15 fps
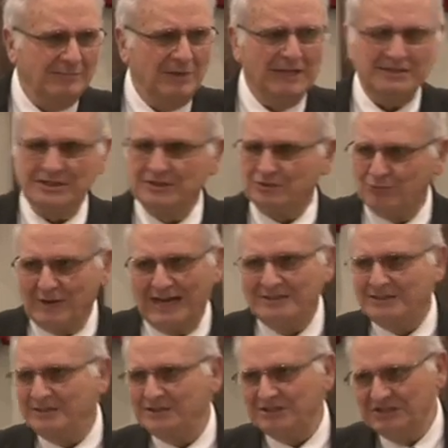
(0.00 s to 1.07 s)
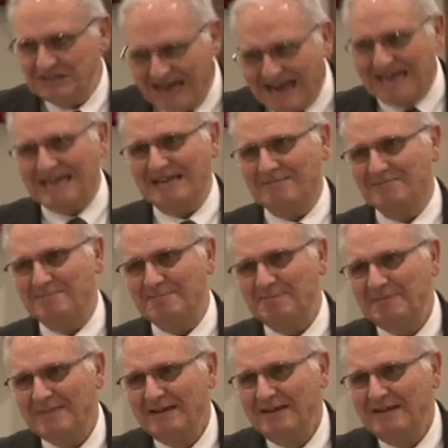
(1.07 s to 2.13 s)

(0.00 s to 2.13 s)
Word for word: Bless His righteous name.